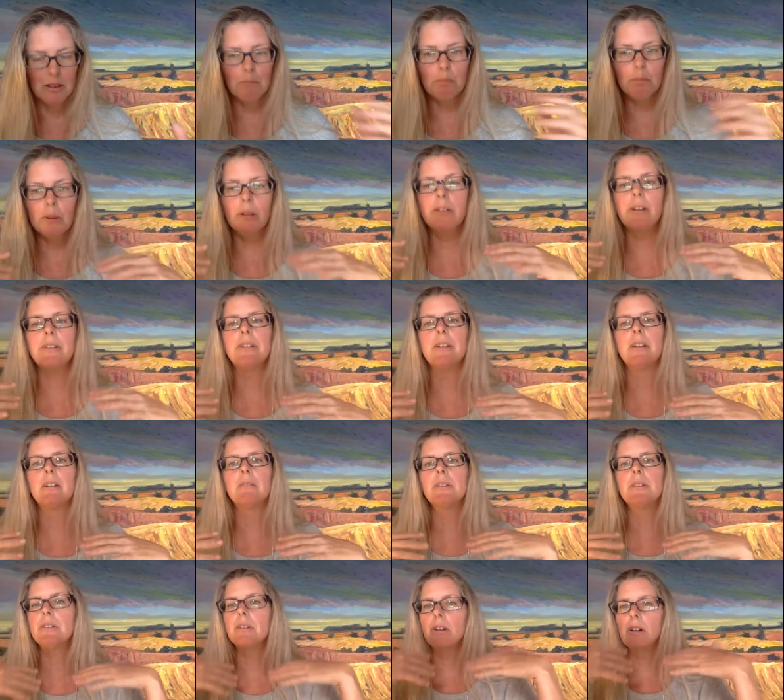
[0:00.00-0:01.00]
You build on
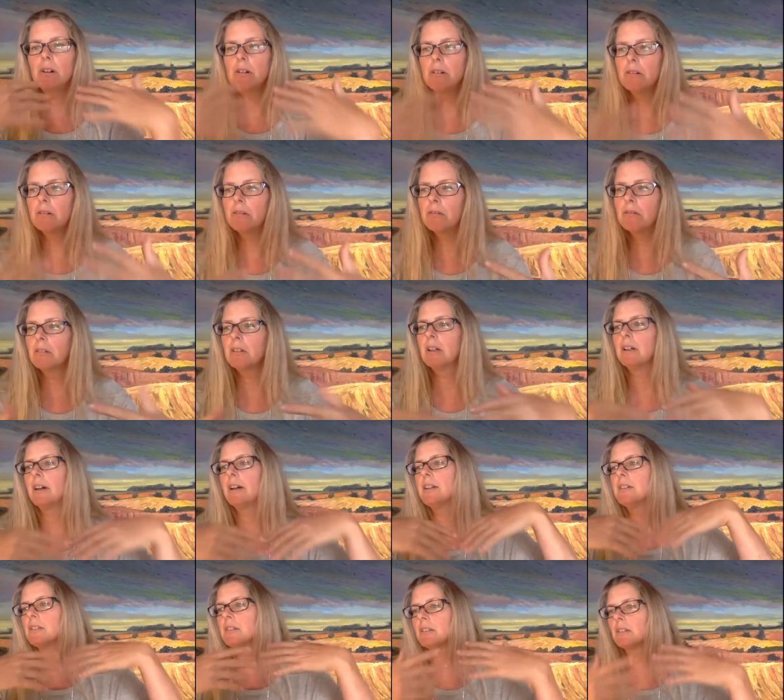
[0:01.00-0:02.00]
that with your own
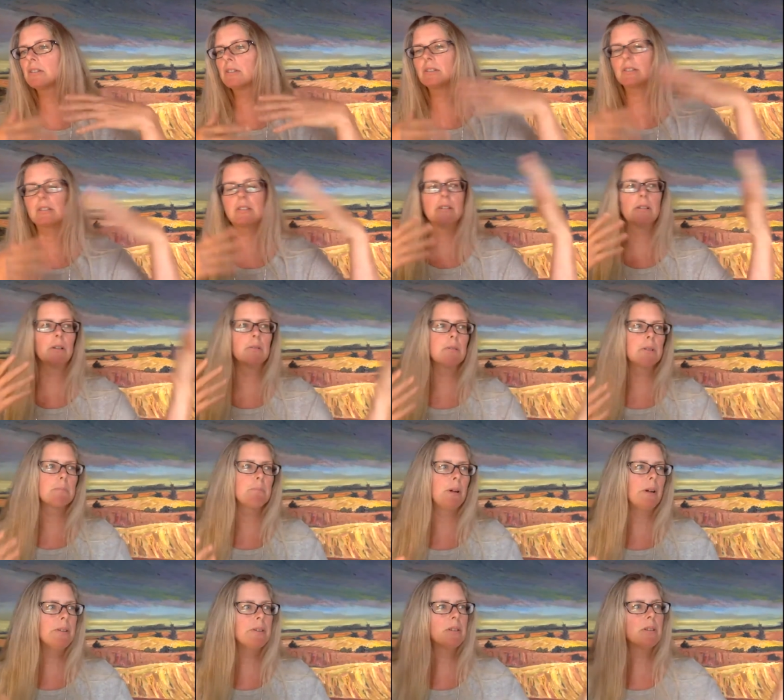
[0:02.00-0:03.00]
ideas, your own
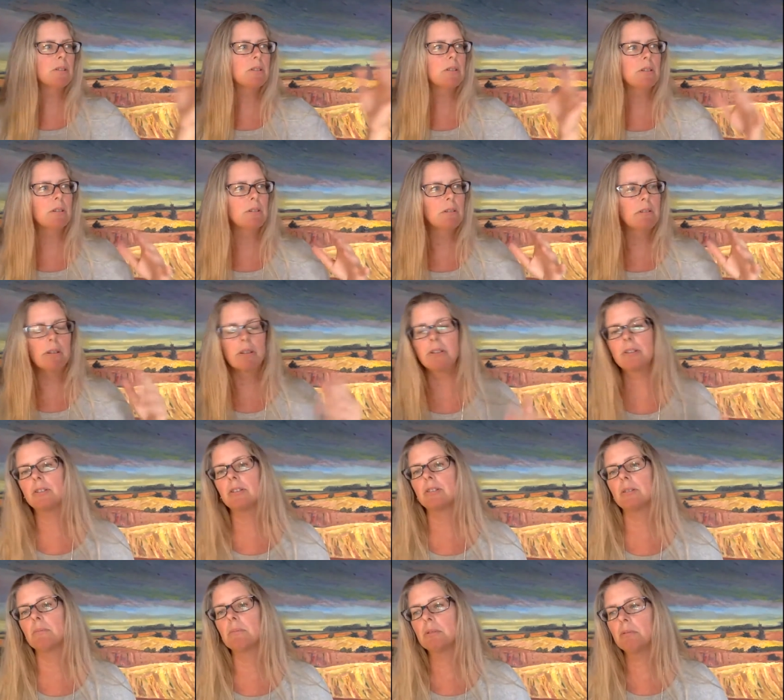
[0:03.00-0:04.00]
responses, your own
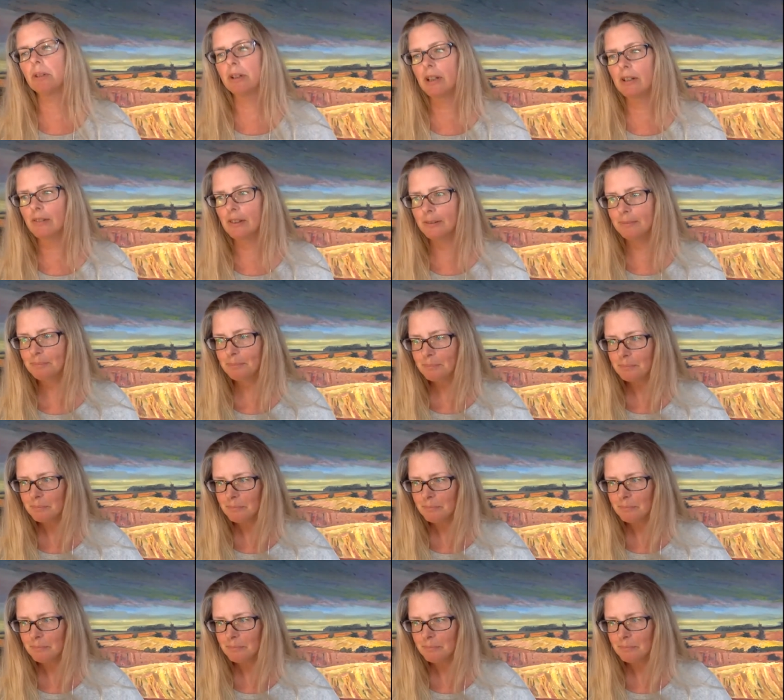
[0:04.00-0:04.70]
criticisms, whatever.